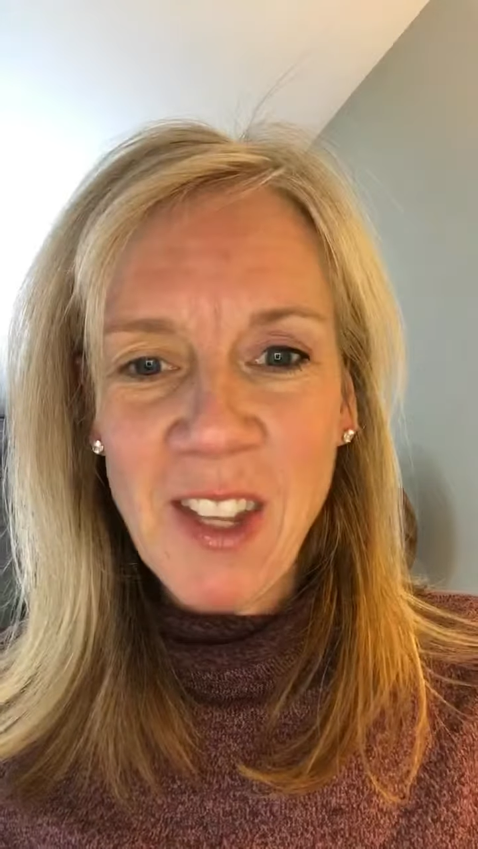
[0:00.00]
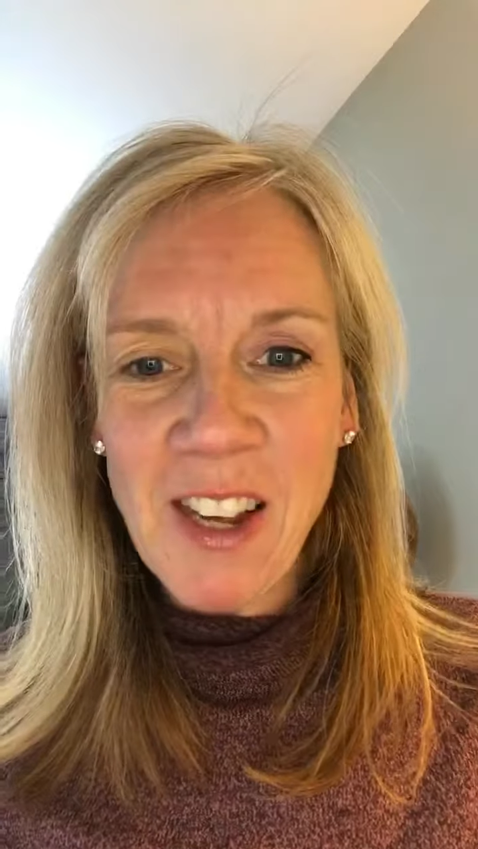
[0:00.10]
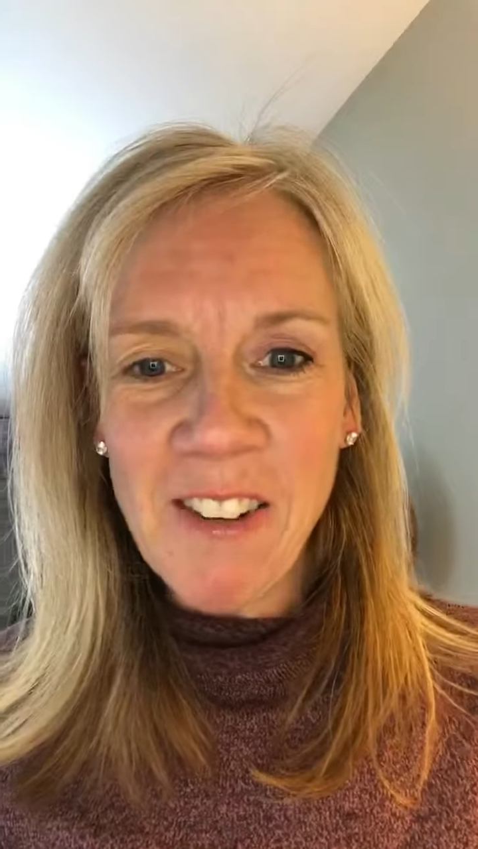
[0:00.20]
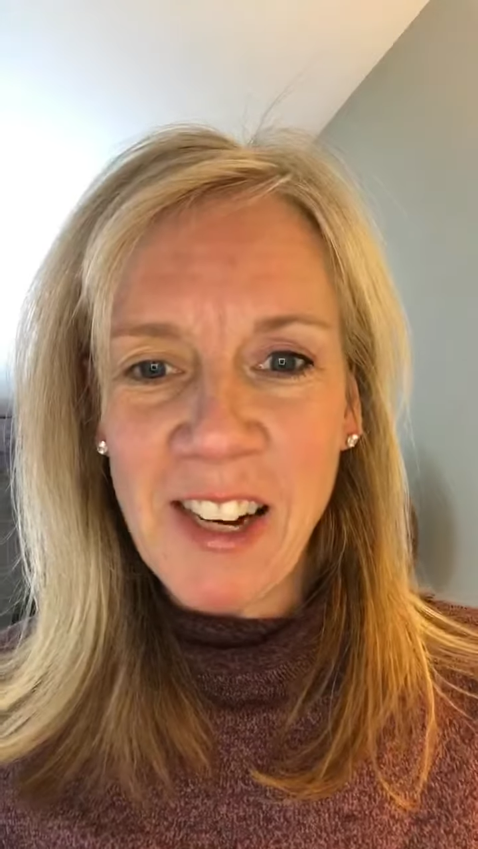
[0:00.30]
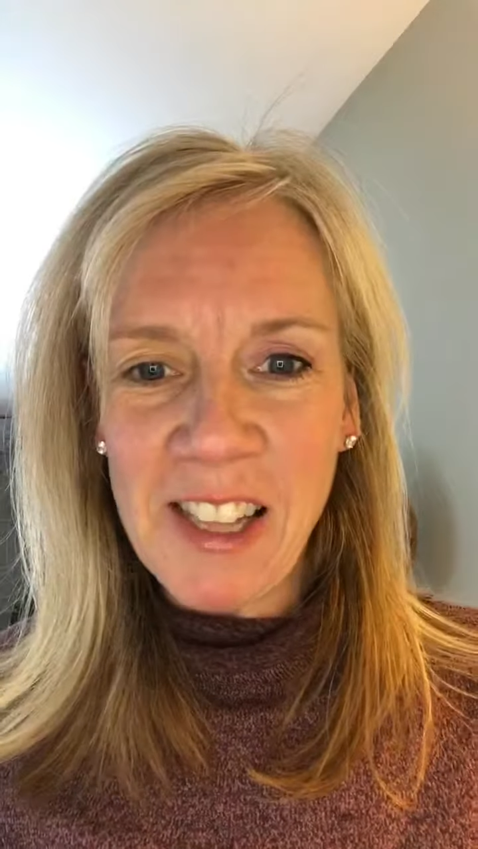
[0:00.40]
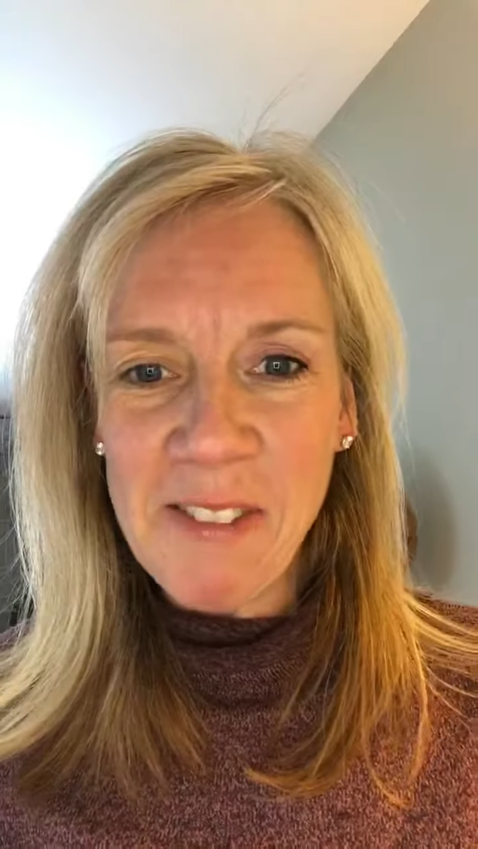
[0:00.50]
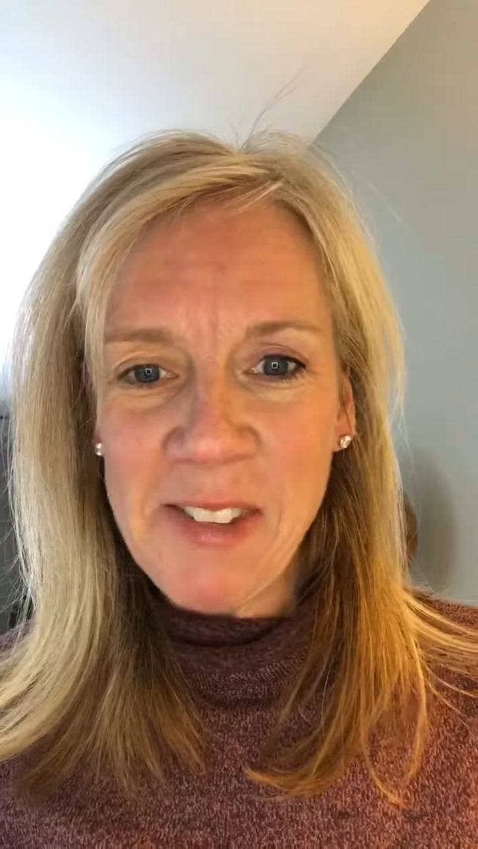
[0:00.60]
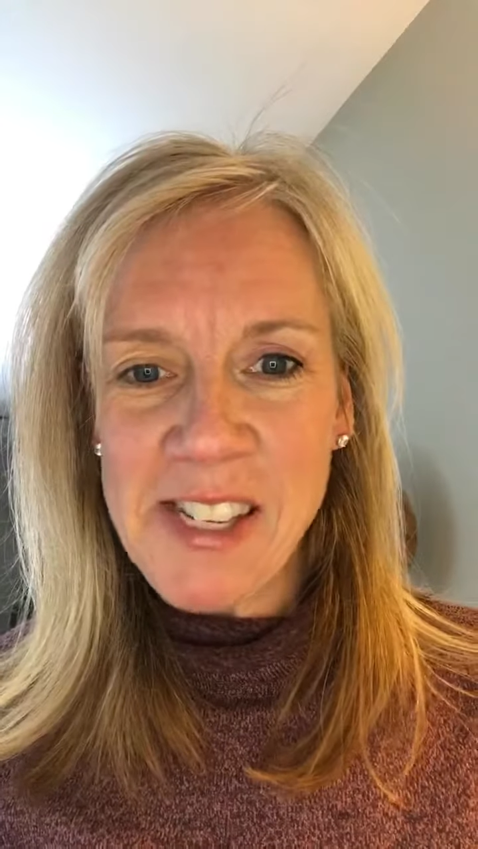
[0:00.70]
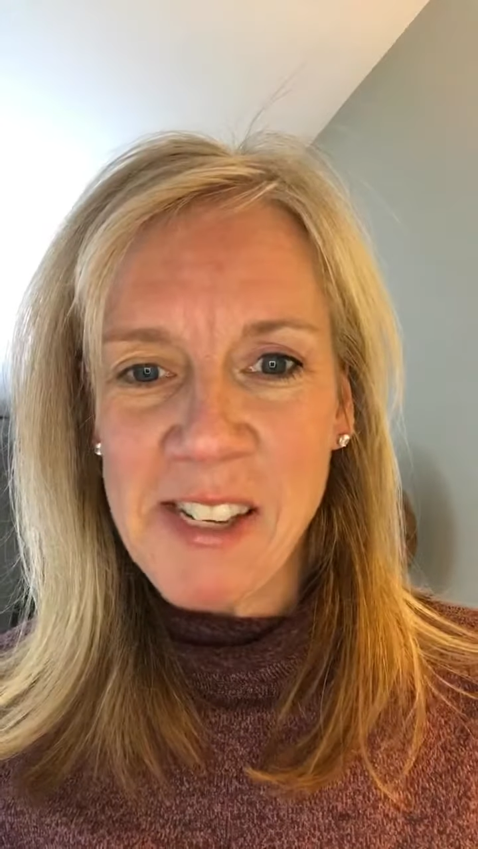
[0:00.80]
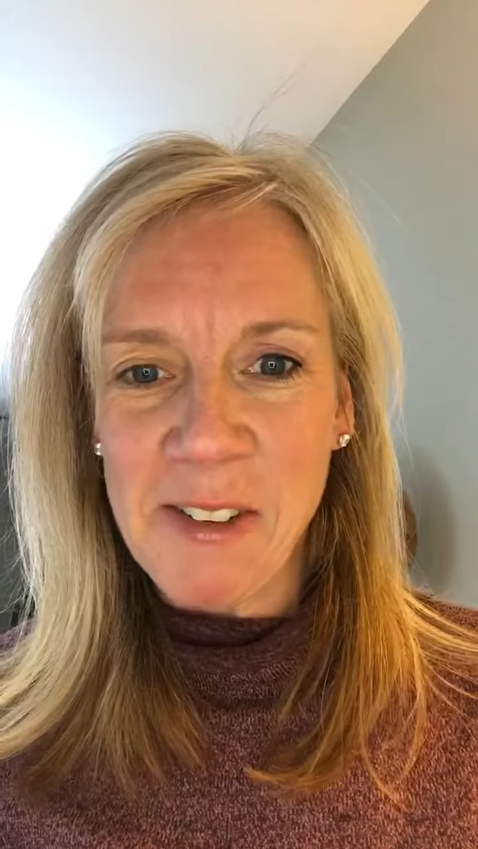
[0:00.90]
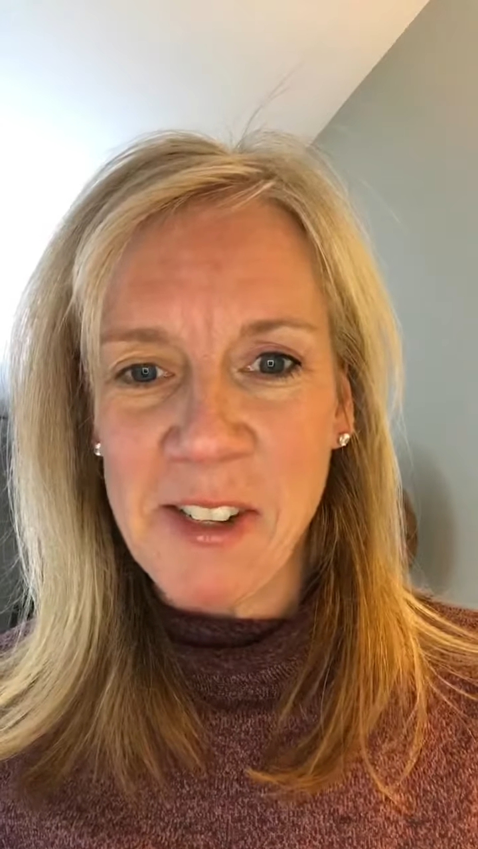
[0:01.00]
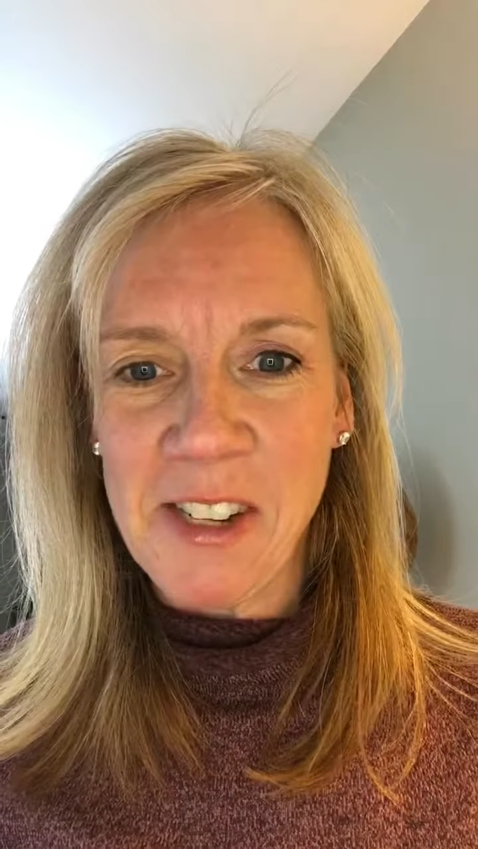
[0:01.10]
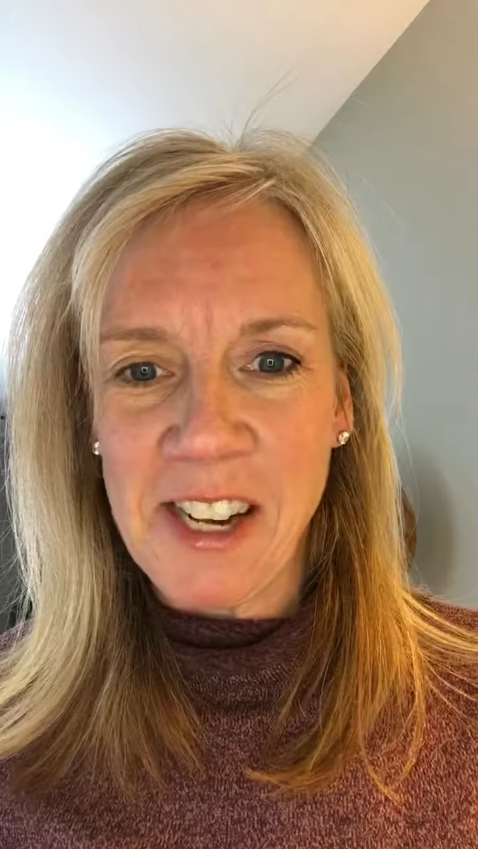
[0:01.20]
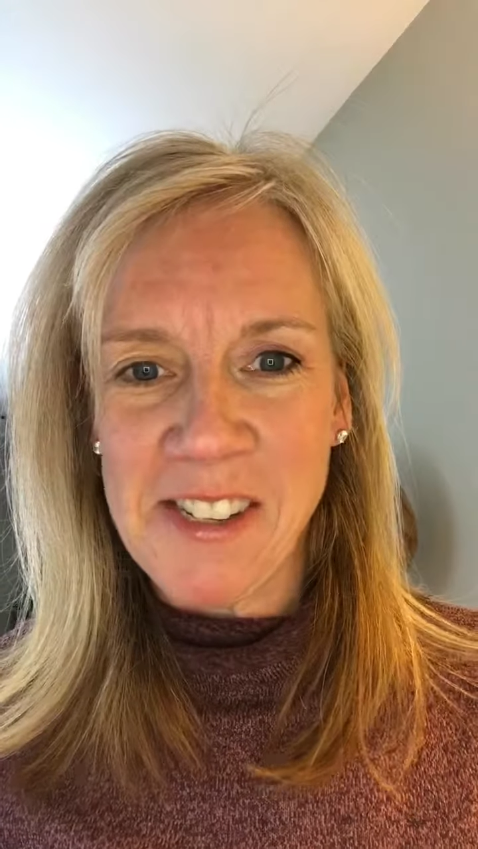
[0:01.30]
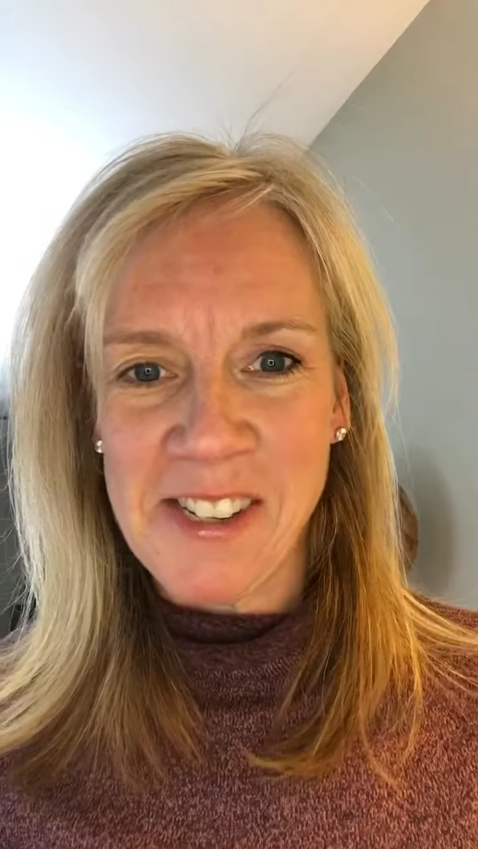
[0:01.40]
right, let me see what you
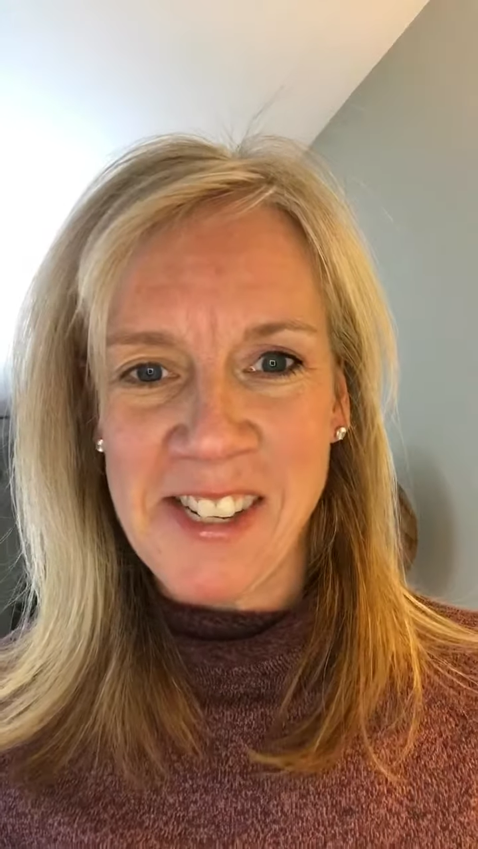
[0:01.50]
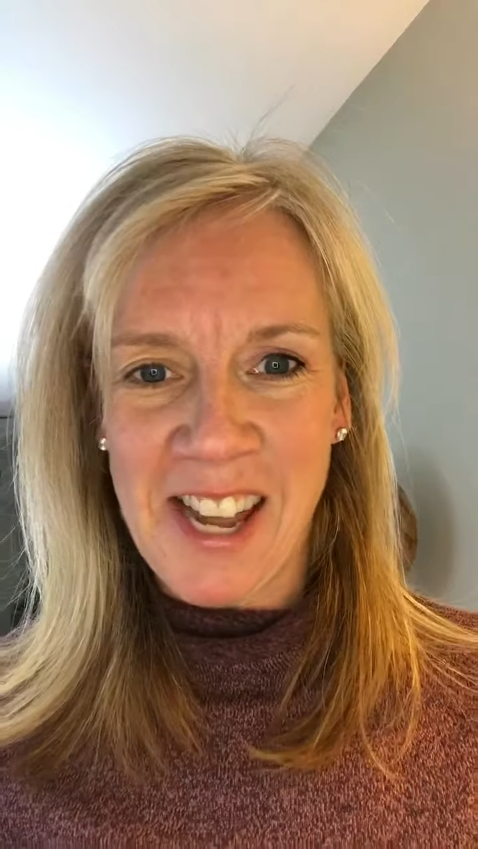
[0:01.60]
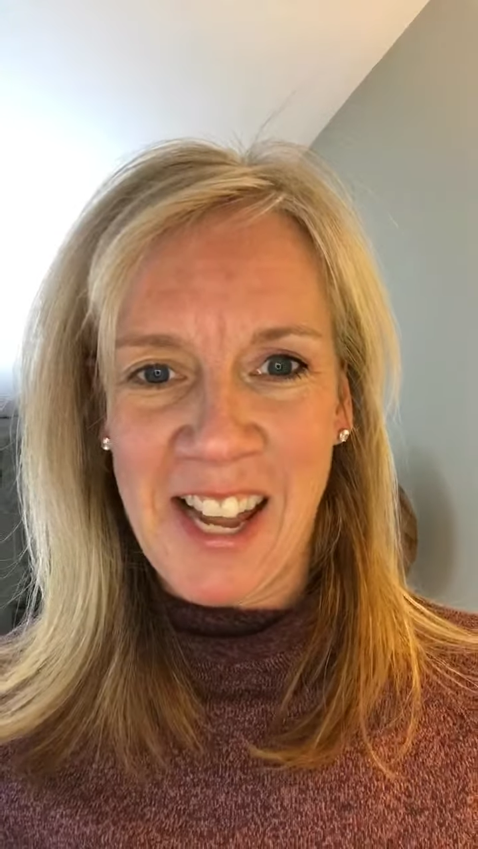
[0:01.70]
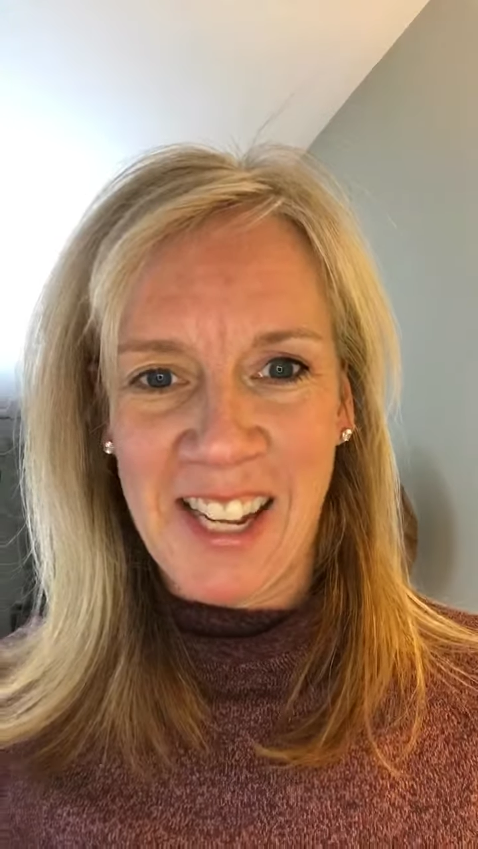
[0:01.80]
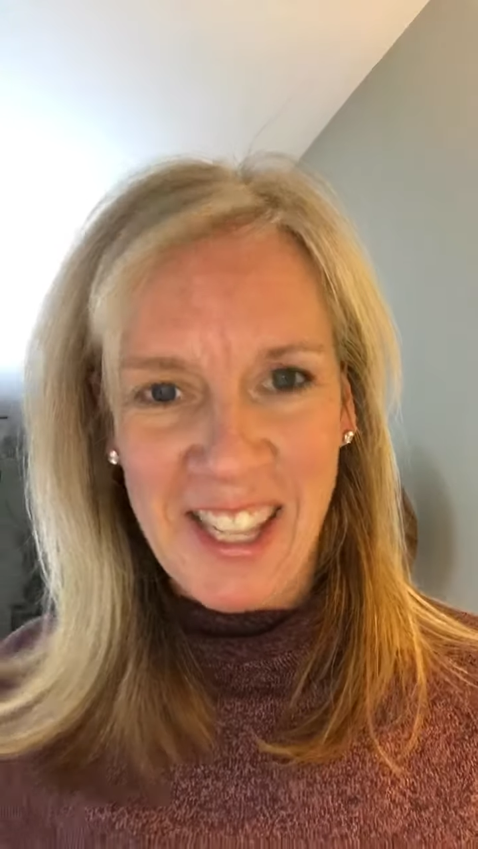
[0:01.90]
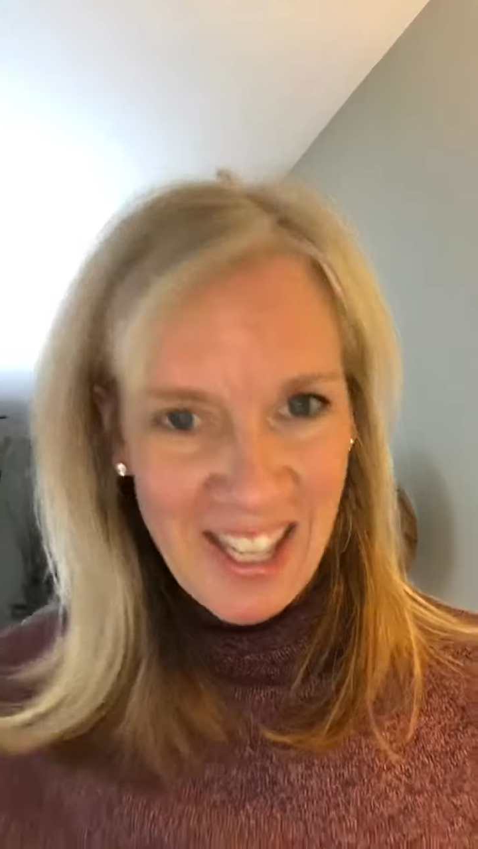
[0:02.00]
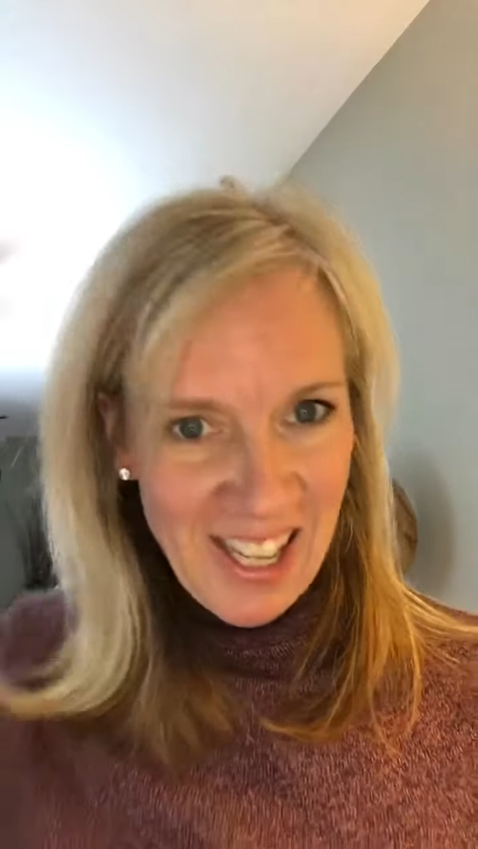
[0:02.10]
guys are saying.